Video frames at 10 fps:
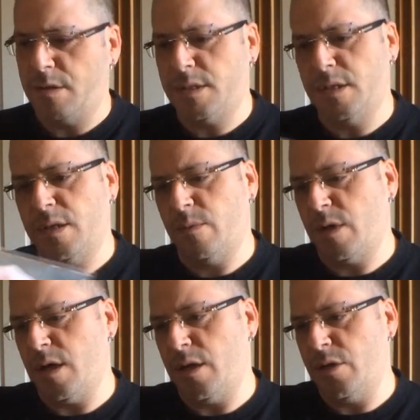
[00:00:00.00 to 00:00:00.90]
Looks like we've
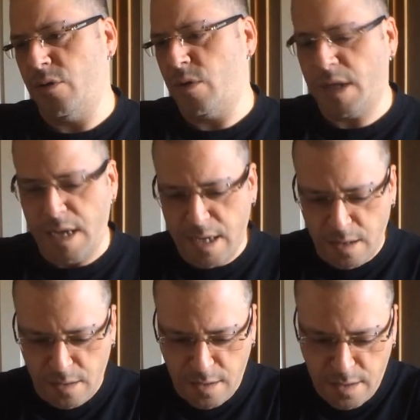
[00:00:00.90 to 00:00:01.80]
got a new
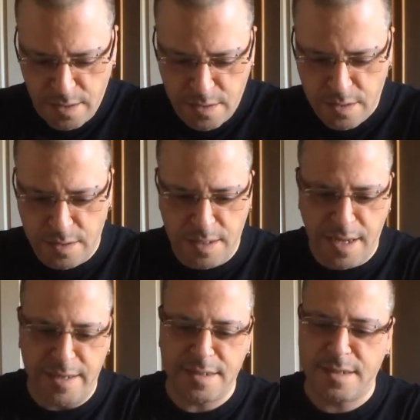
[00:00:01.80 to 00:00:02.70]
catalog.
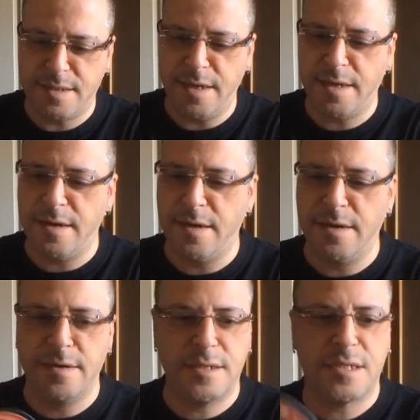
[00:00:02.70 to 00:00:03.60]
Nice
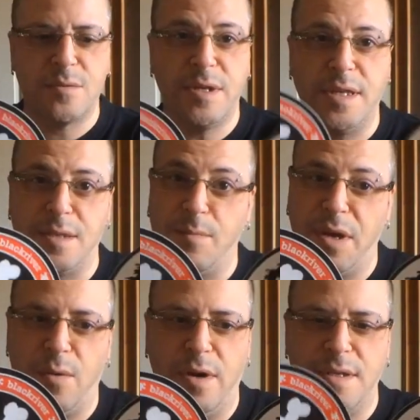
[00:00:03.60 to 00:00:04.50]
stickers. Sweet, nice
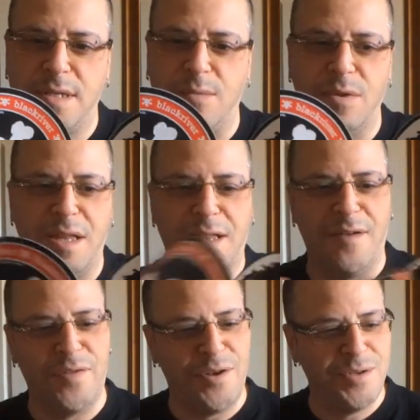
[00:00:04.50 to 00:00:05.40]
big ones. Really
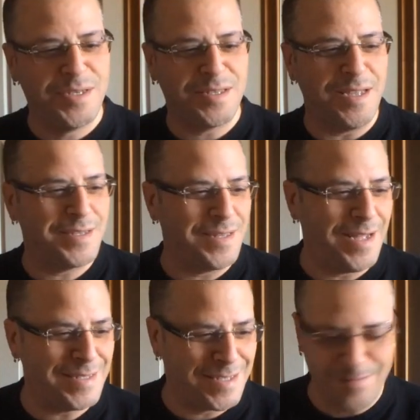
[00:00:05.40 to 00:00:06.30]
love those. Thanks a
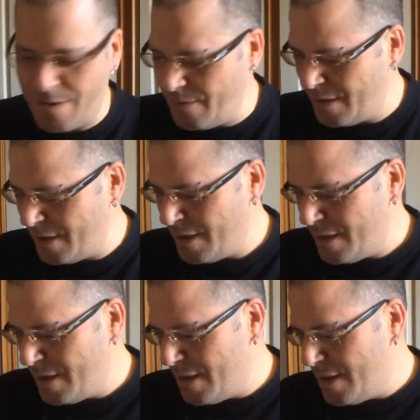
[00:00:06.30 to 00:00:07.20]
lot, Timo.
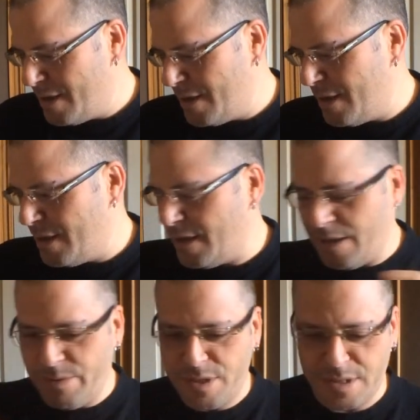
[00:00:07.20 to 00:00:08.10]

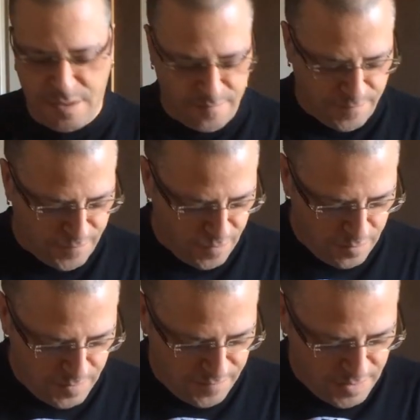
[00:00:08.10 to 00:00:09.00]
Let me just
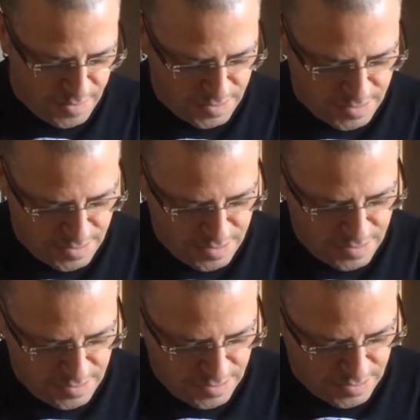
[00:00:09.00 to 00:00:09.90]
confirm if this
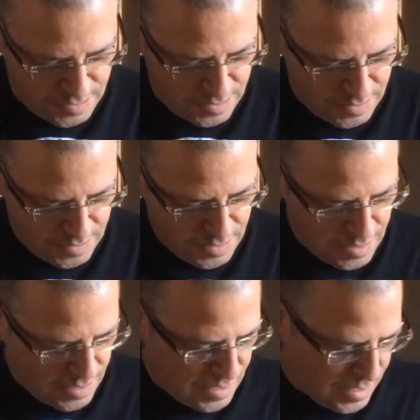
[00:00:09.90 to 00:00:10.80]
is
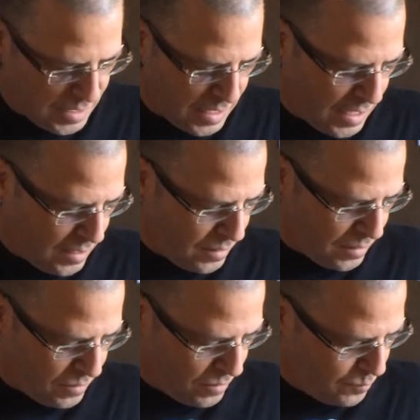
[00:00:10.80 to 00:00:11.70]
a
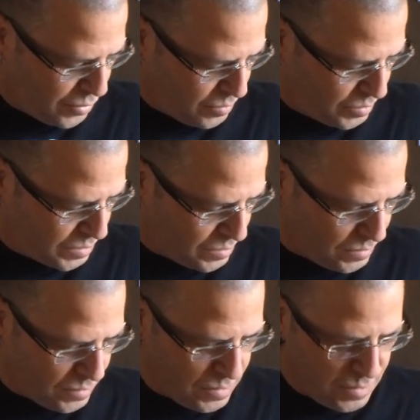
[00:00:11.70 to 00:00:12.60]
catalog or a
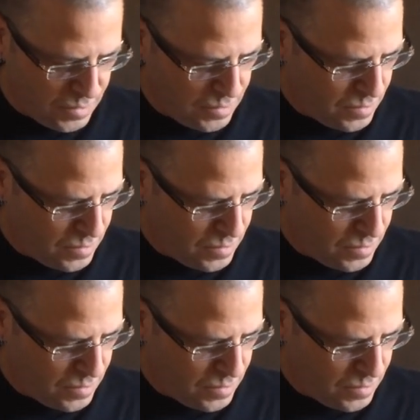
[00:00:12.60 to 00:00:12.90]
poster.